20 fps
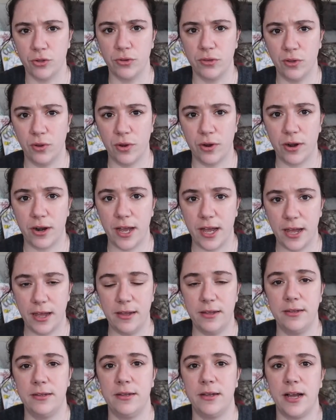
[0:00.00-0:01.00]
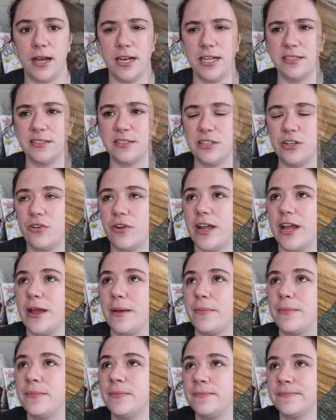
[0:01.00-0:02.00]
Laura on
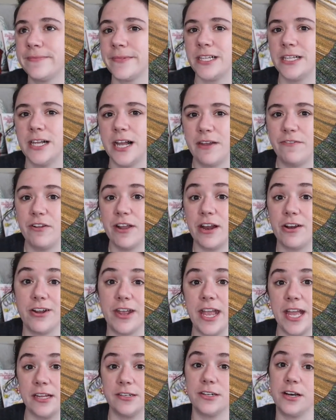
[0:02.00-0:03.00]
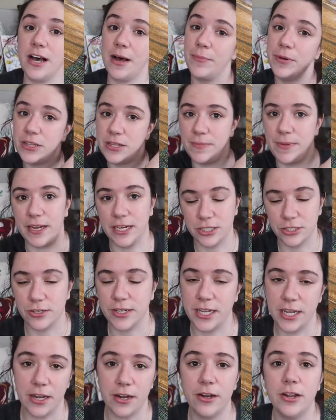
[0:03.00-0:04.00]
Instagram, I forget her handle, I'll put the picture
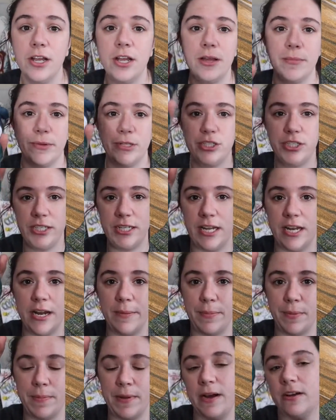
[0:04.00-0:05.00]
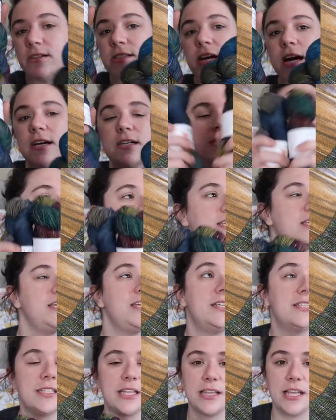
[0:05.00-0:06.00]
here, but she knit up a pair of socks in
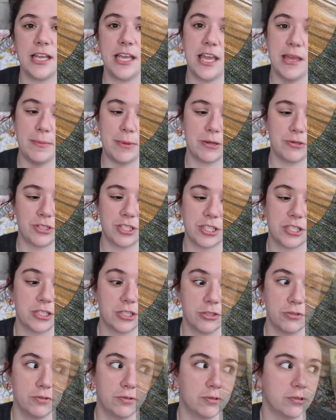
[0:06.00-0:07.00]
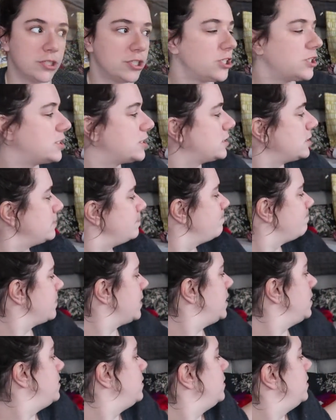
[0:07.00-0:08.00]
these and they came out just so gorgeous.
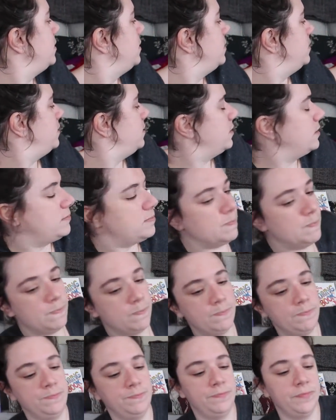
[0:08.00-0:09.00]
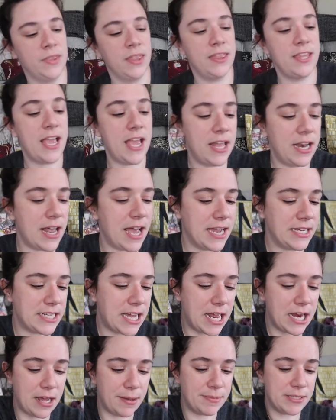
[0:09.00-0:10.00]
Then I
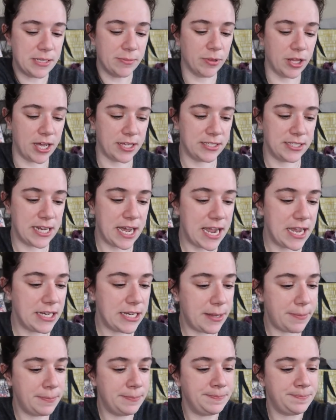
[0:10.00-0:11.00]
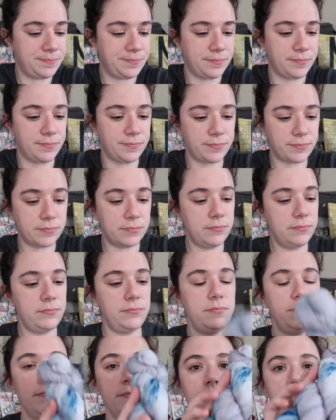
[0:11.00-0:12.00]
dyed up some Lost Diadem.
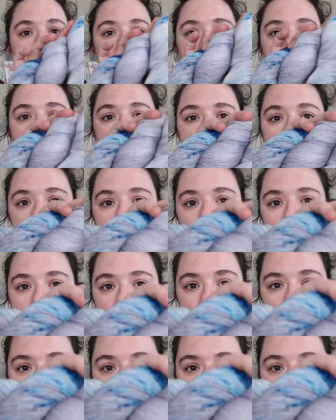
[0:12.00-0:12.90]
So